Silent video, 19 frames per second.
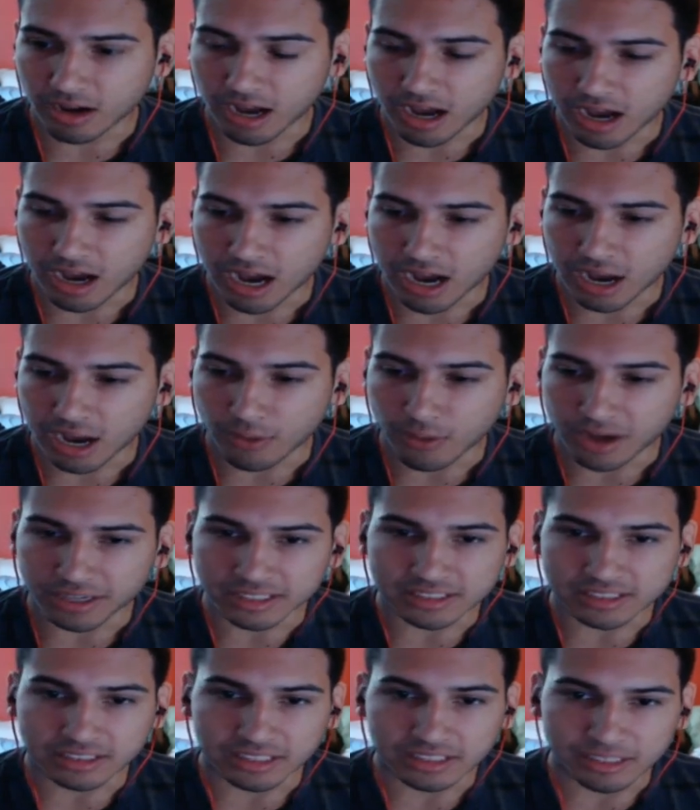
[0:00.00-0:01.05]
I wanted
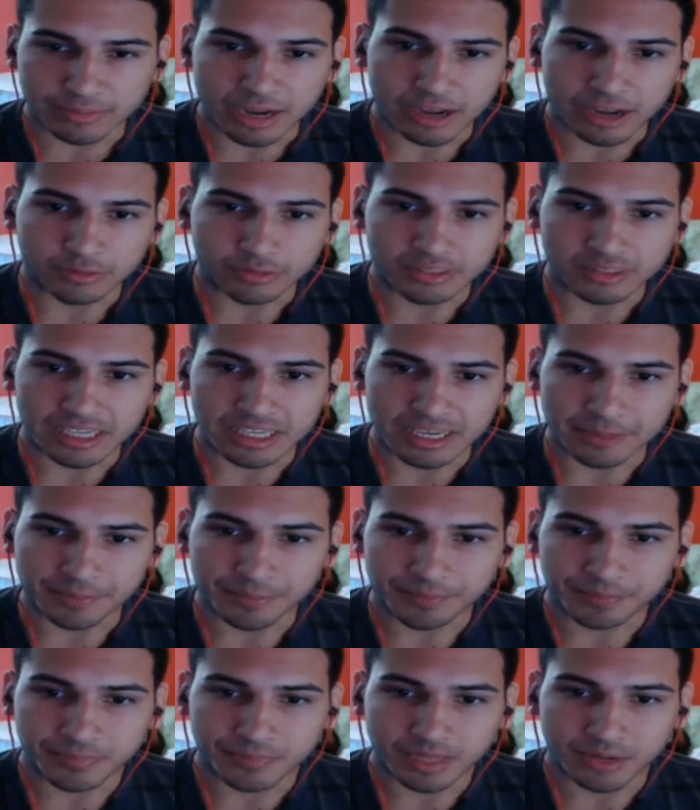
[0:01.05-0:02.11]
to lead my own
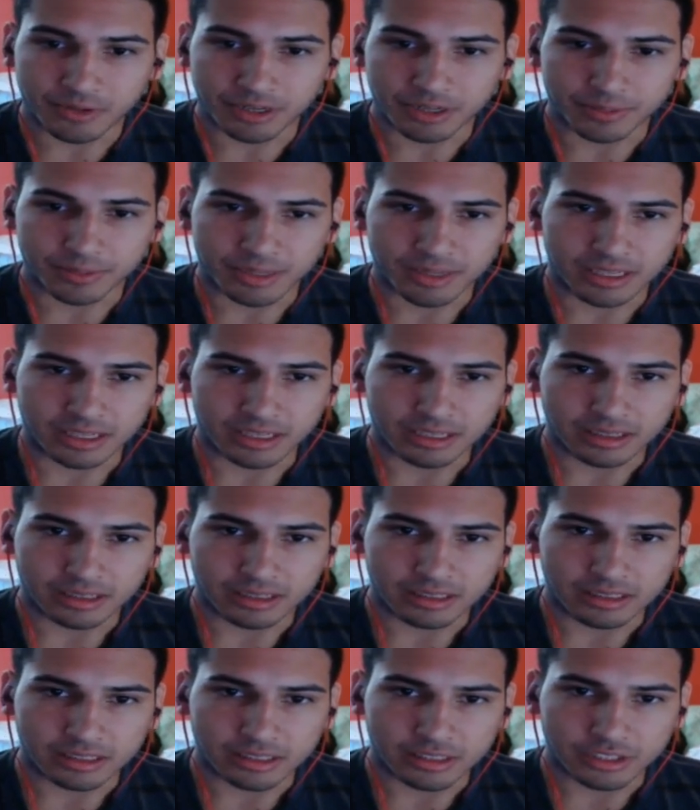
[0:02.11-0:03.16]
team. I wanted to be
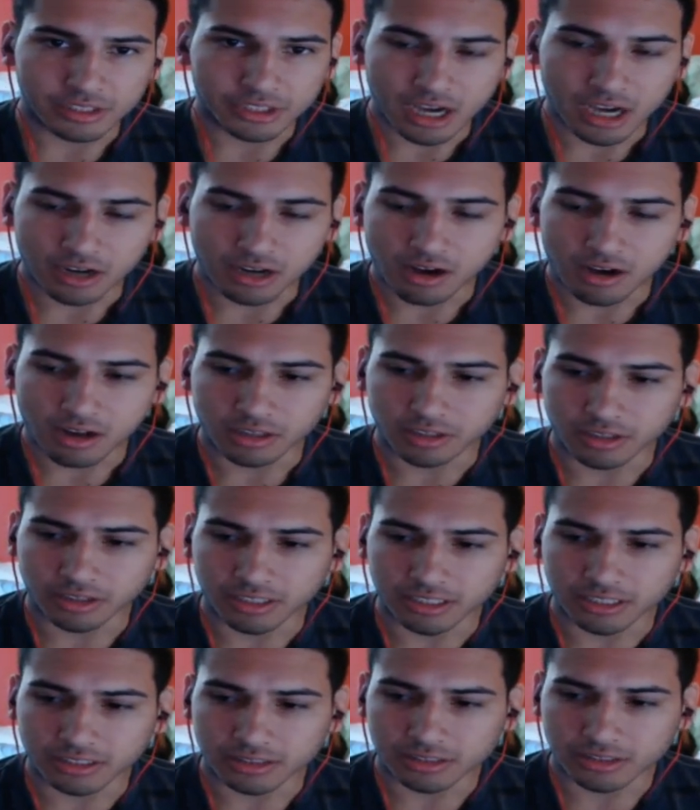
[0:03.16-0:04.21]
the shot caller
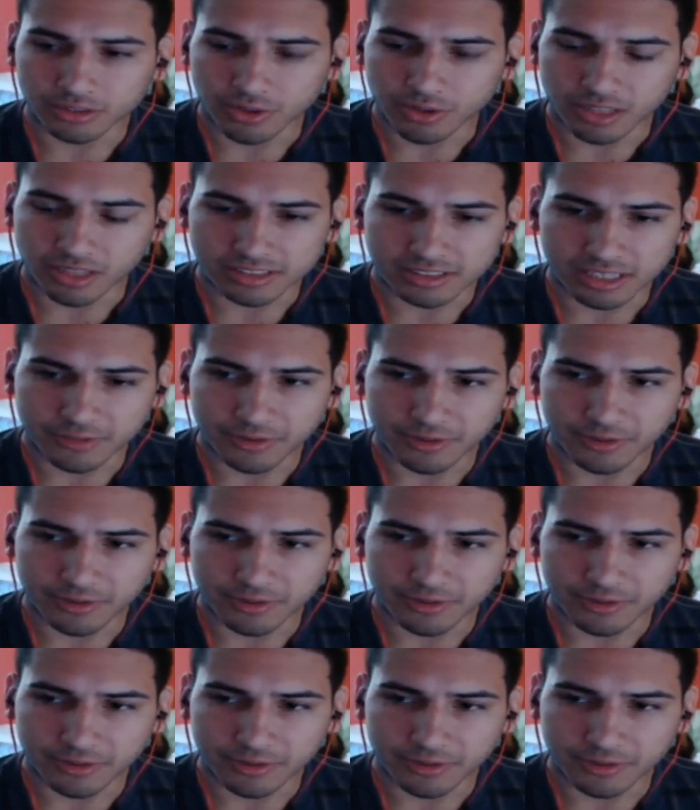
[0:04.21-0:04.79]
and do all that stuff.